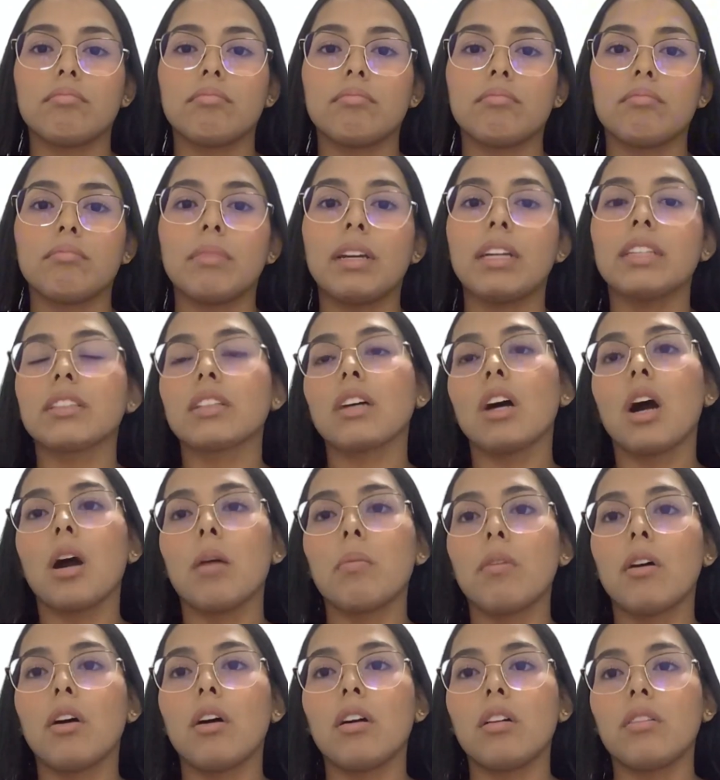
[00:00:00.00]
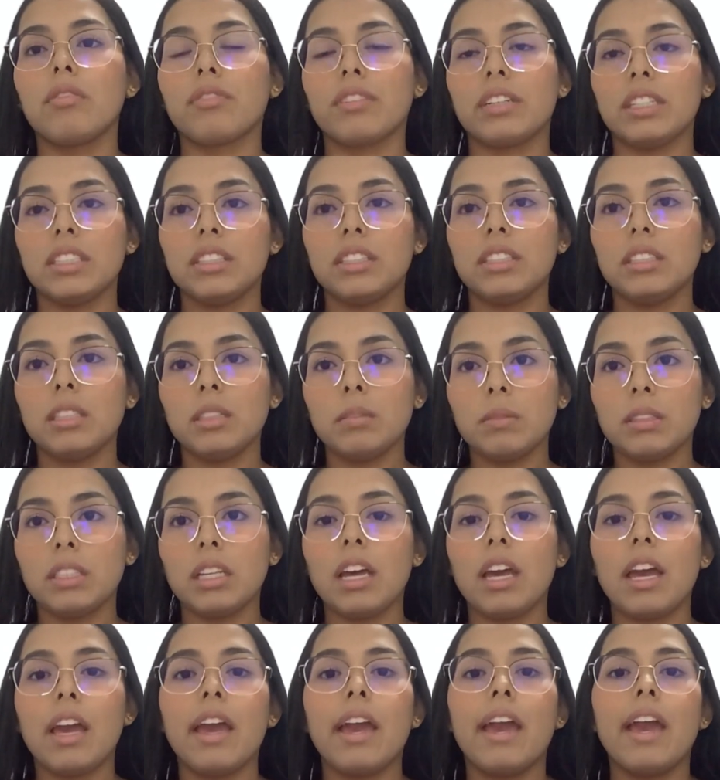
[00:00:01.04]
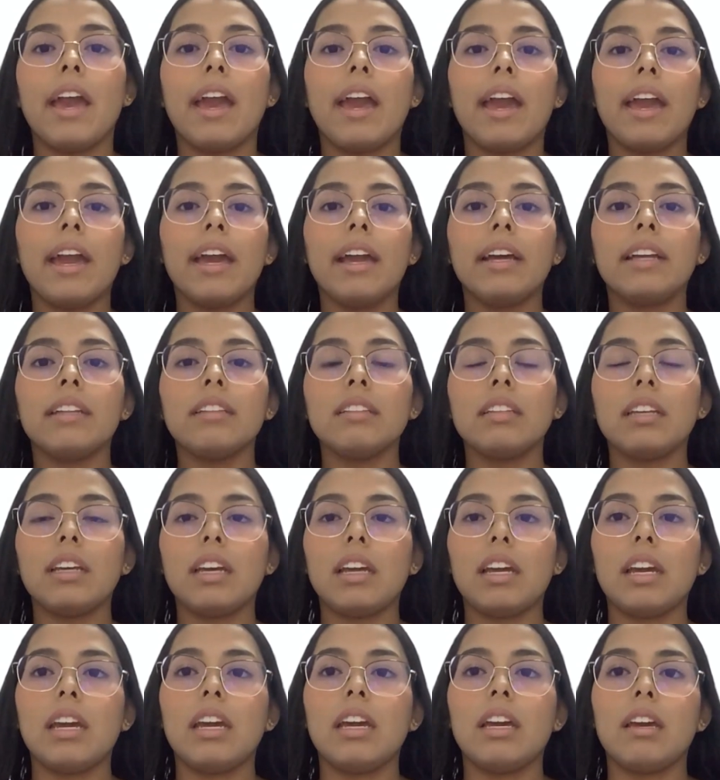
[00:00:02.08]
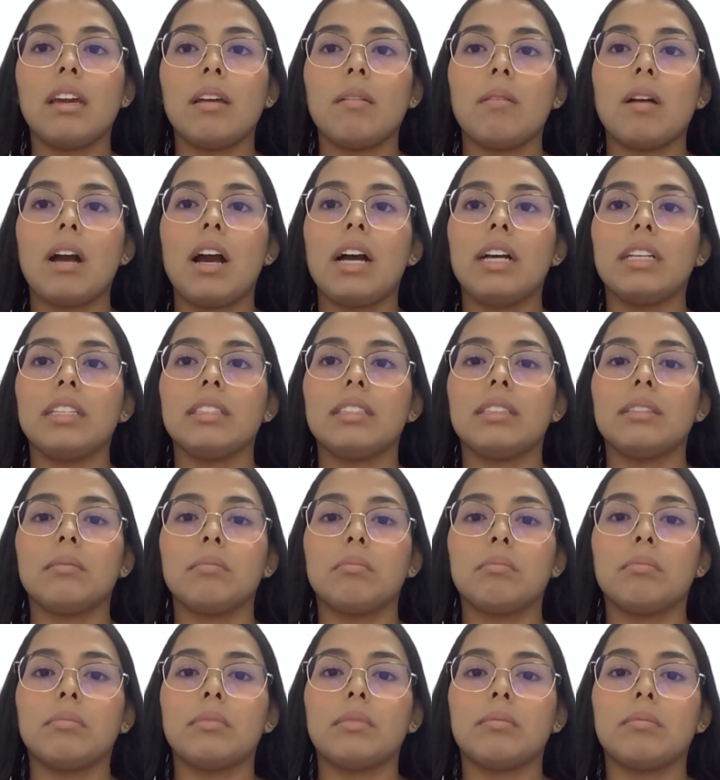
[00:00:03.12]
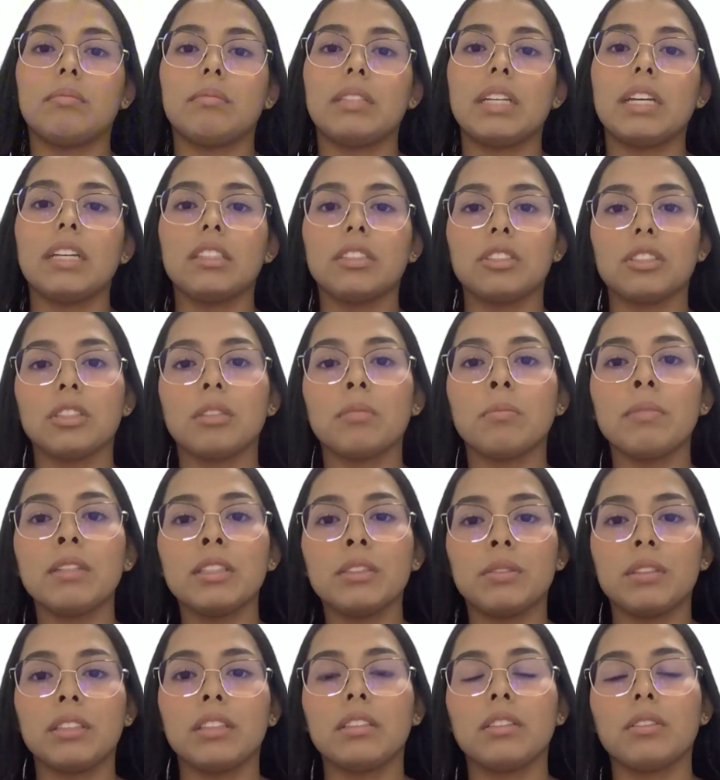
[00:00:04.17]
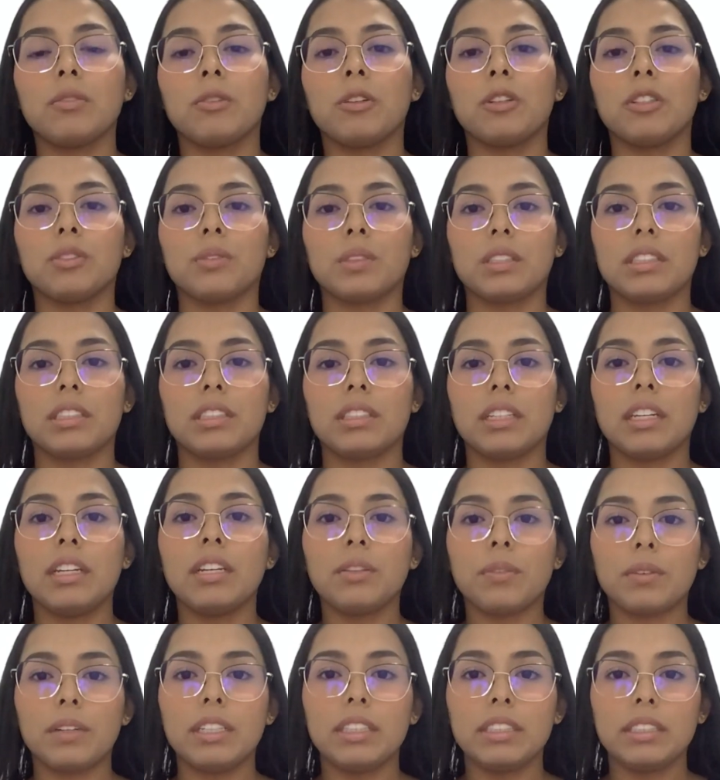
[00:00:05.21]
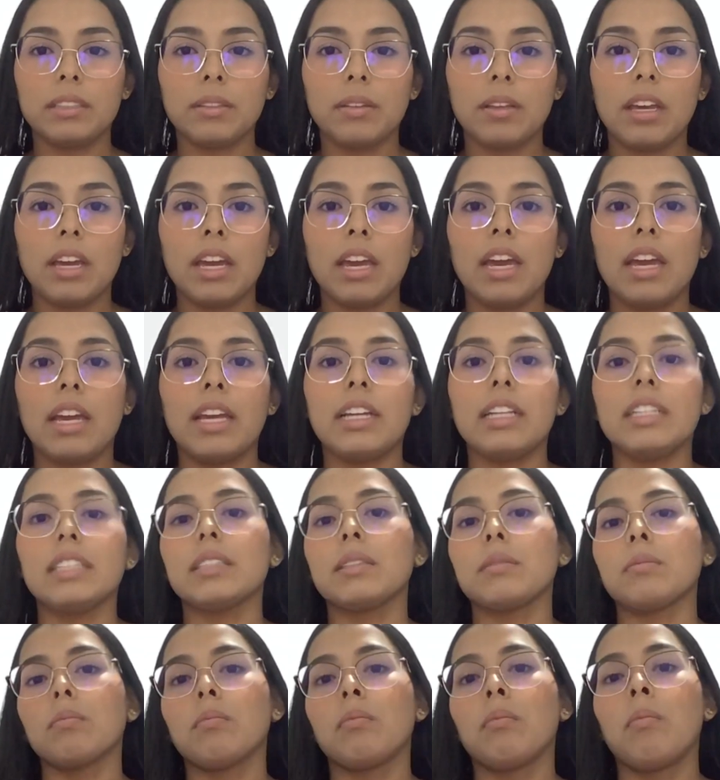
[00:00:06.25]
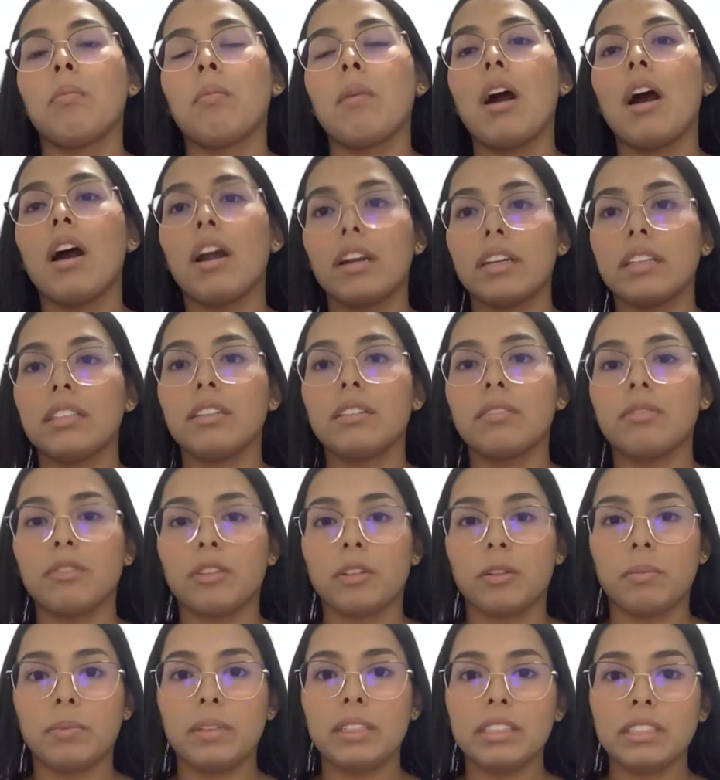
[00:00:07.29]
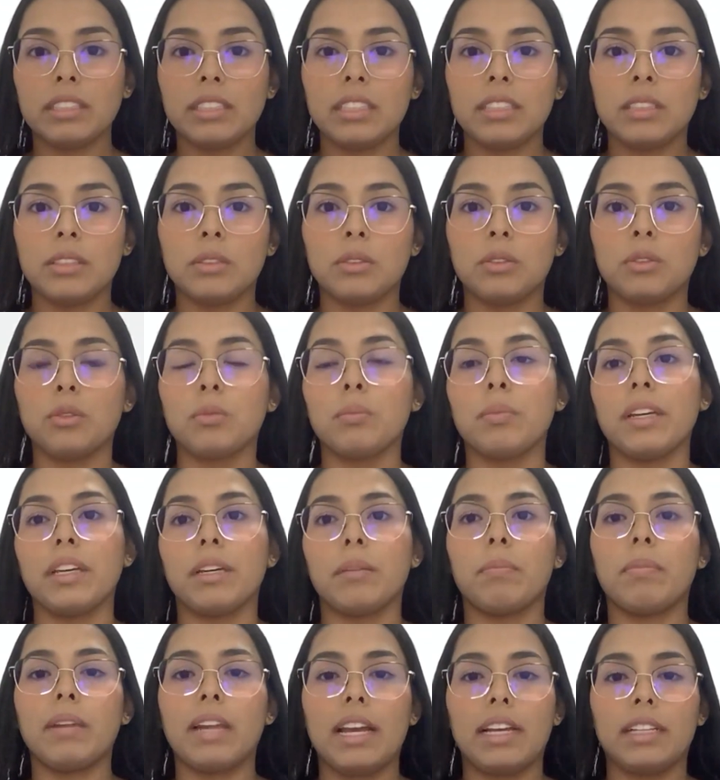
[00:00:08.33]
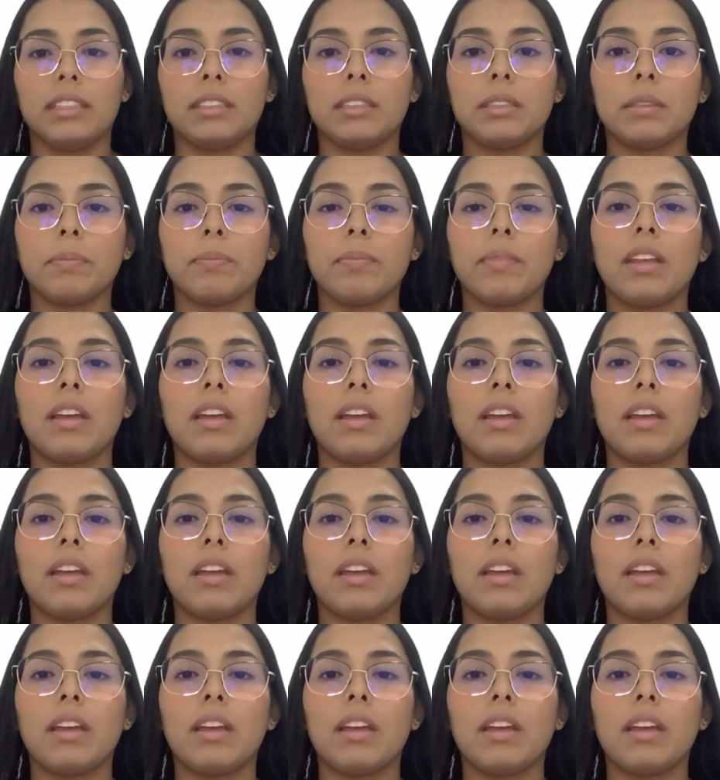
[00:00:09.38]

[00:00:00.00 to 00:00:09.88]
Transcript: mess up all friendships, and as tension between countries increase, it's harder for business to make plans.